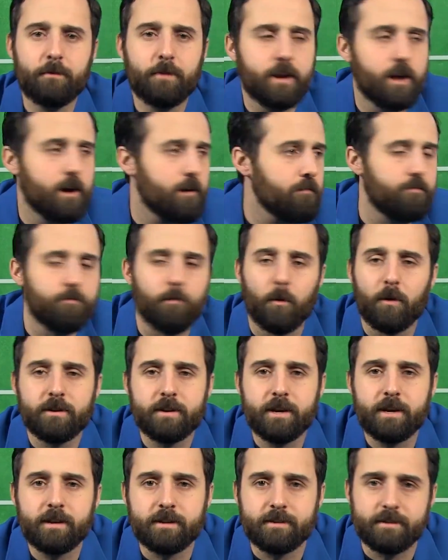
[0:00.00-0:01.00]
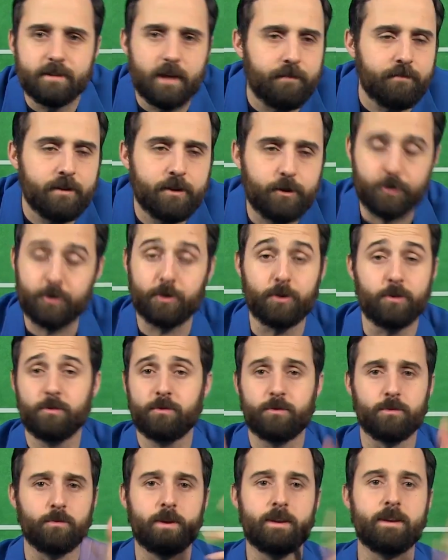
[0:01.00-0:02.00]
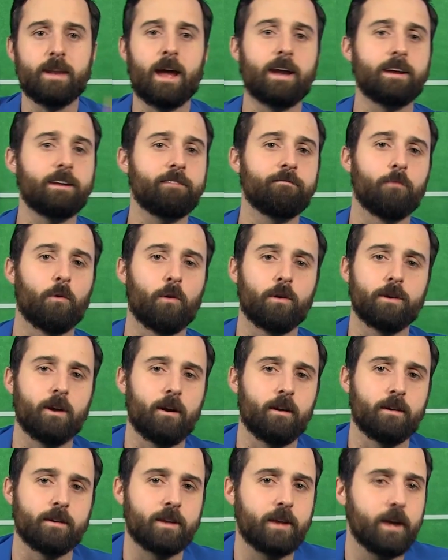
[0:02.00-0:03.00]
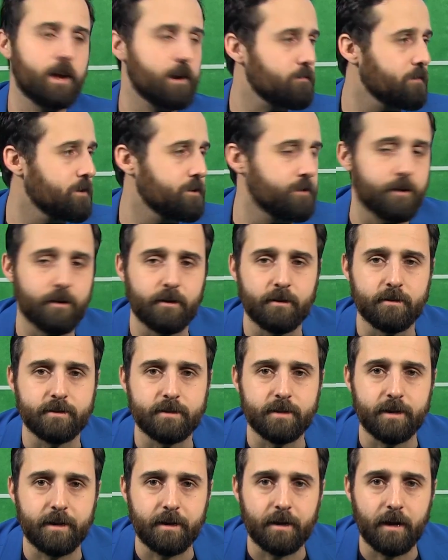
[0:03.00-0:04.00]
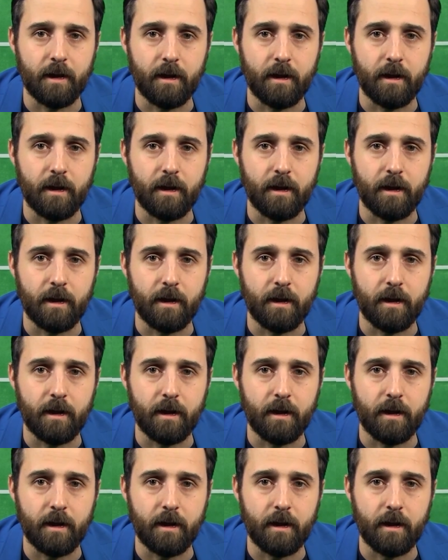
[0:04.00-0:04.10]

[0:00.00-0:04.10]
went up 14-7 due to a 94-yard kick return seen